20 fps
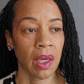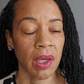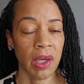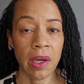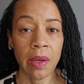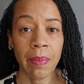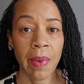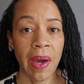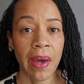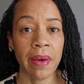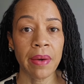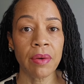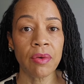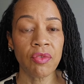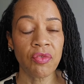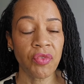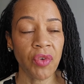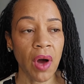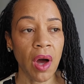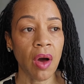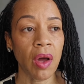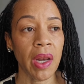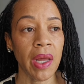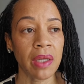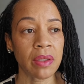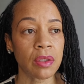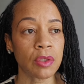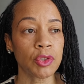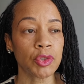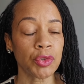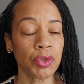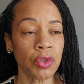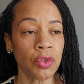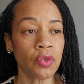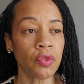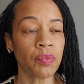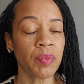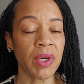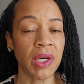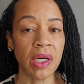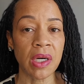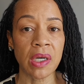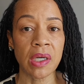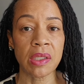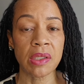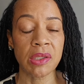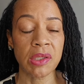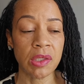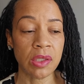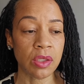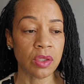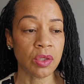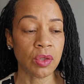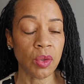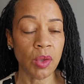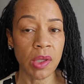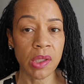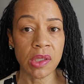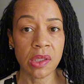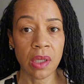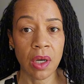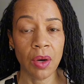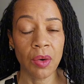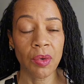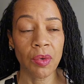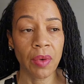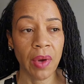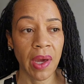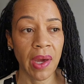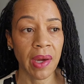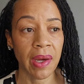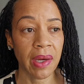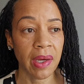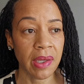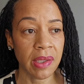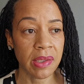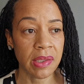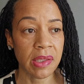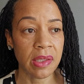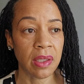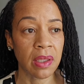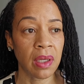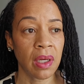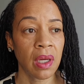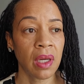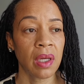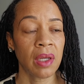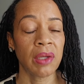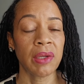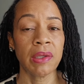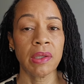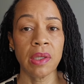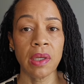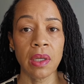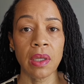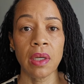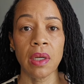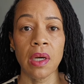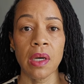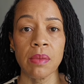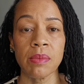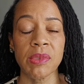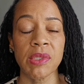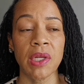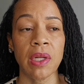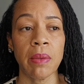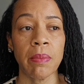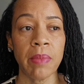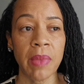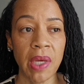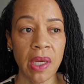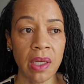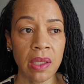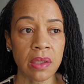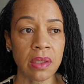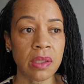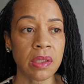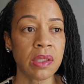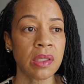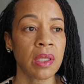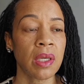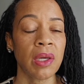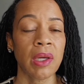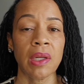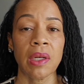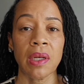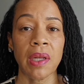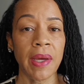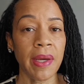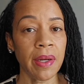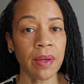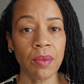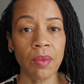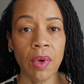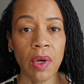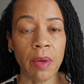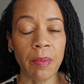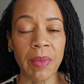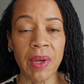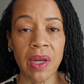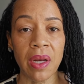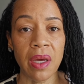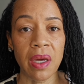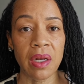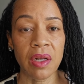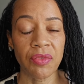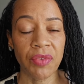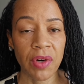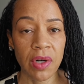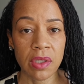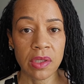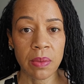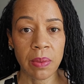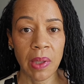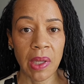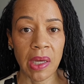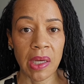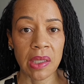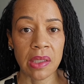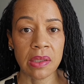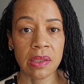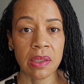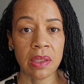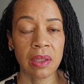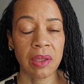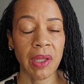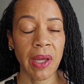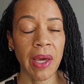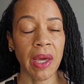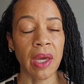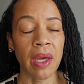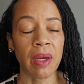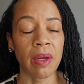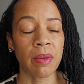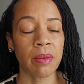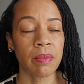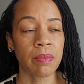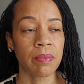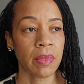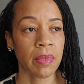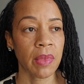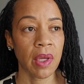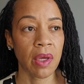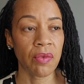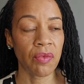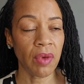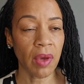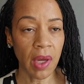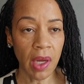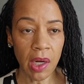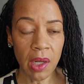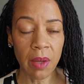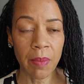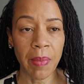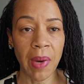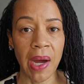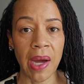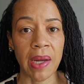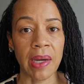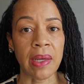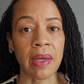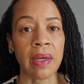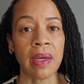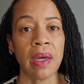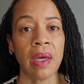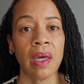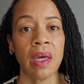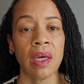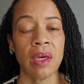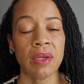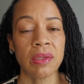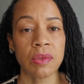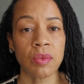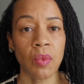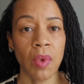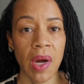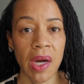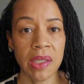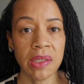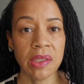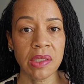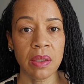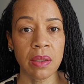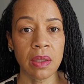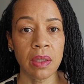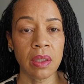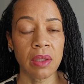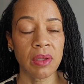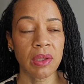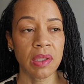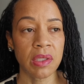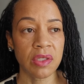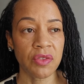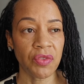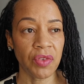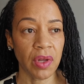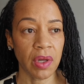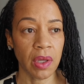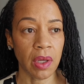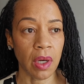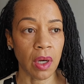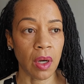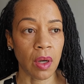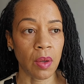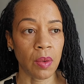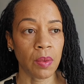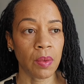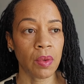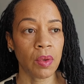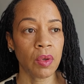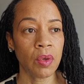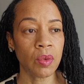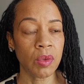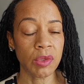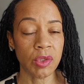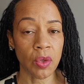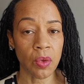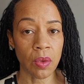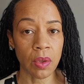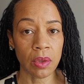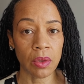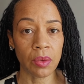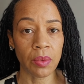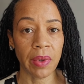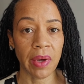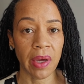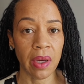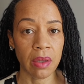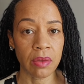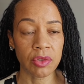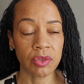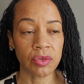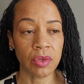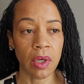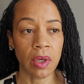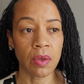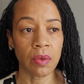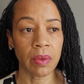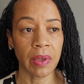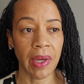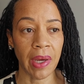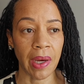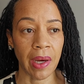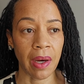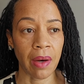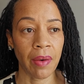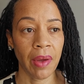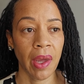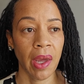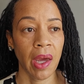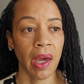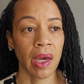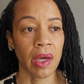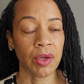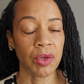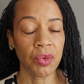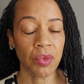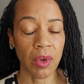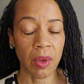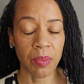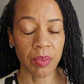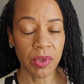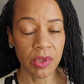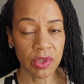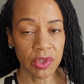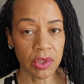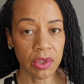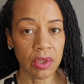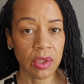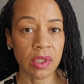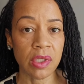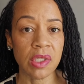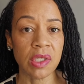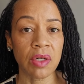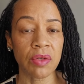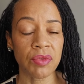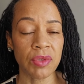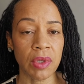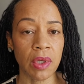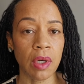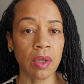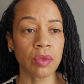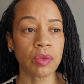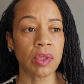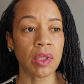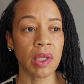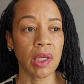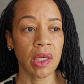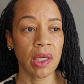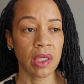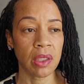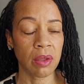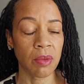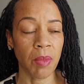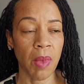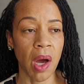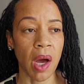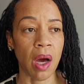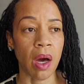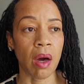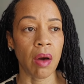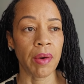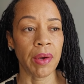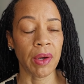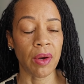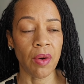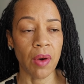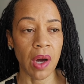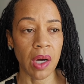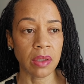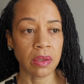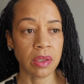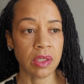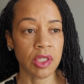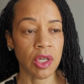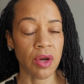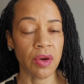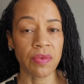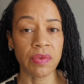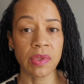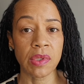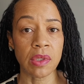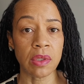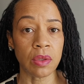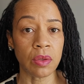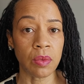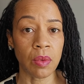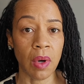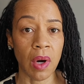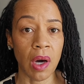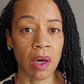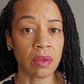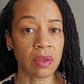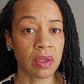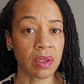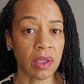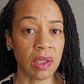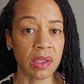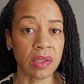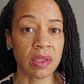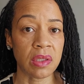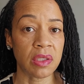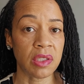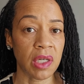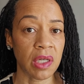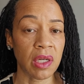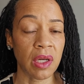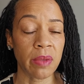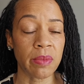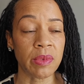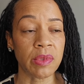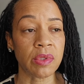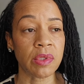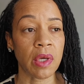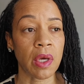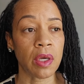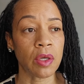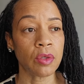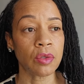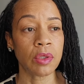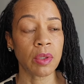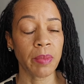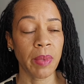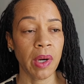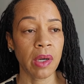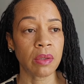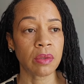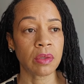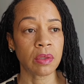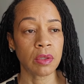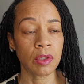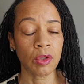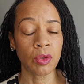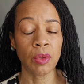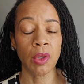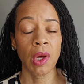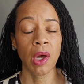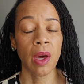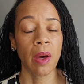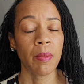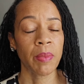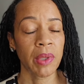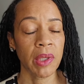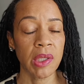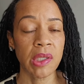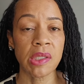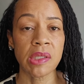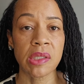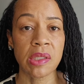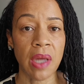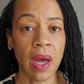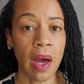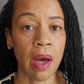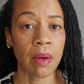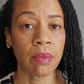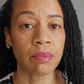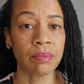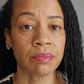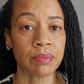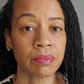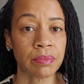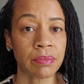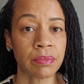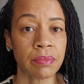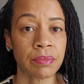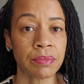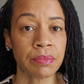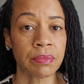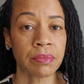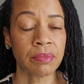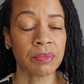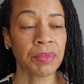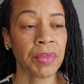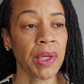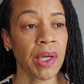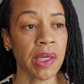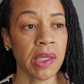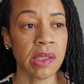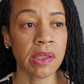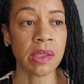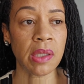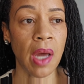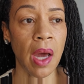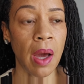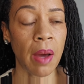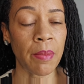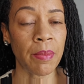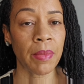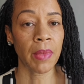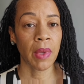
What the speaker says: Anybody who fall out the truth because sister so-and-so who had cancer didn't come to the meetings, they didn't want to be there in the first place. Like, if anybody is watching this video who is going through a health struggle now, and you are pushing yourself to go to the Kingdom Hall and go out in service and do all the things that JW say you're supposed to do, please stop. Please stop.